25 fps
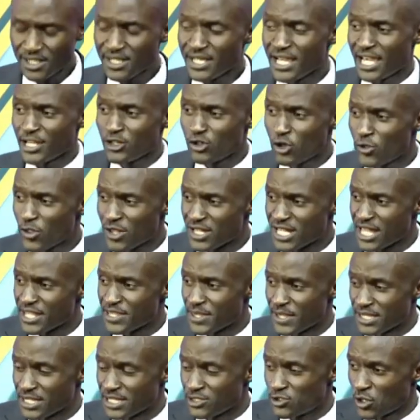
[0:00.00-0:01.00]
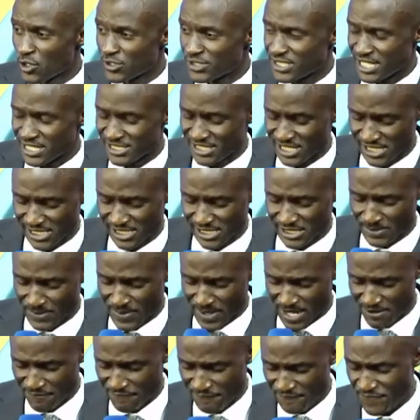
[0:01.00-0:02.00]
I know that those are just but
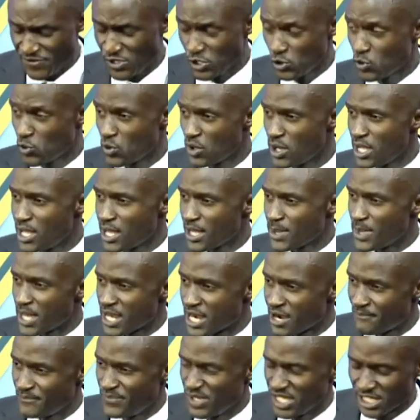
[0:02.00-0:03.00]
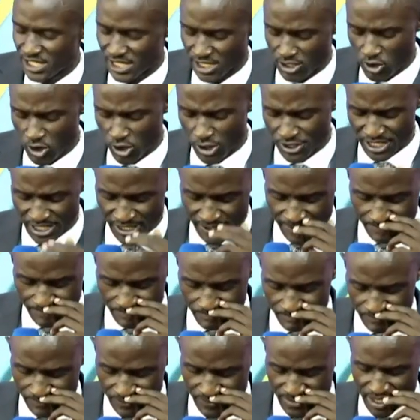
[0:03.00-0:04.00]
a few that are being recorded.
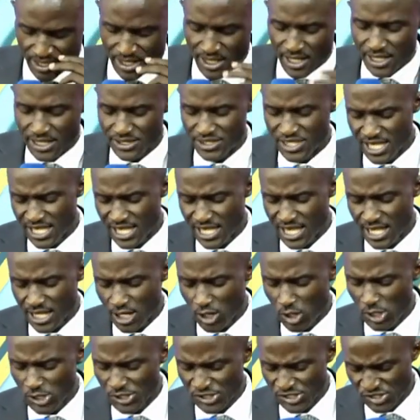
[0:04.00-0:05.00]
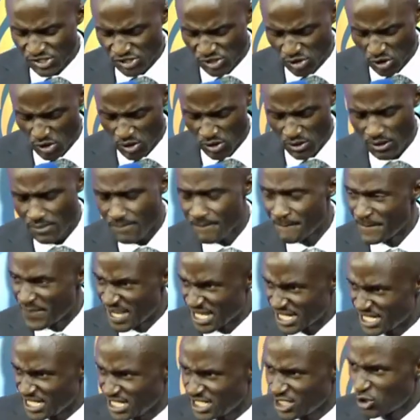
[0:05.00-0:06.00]
There are also
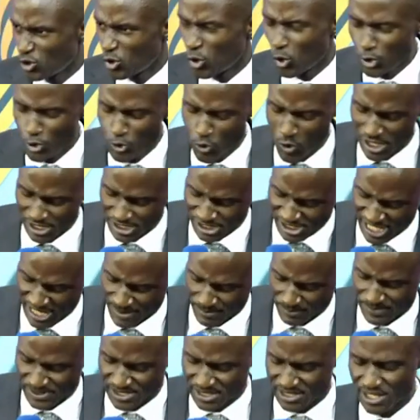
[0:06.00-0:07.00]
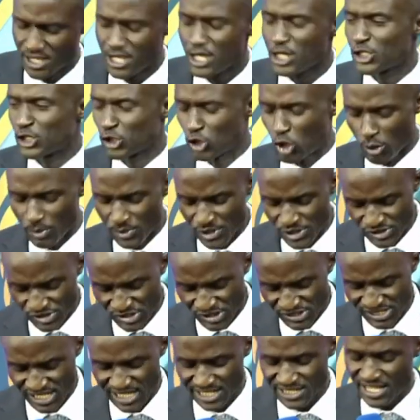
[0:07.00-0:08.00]
many who do attempt to commit
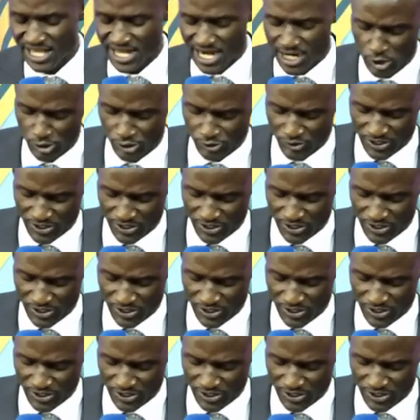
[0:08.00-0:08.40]
suicide that are not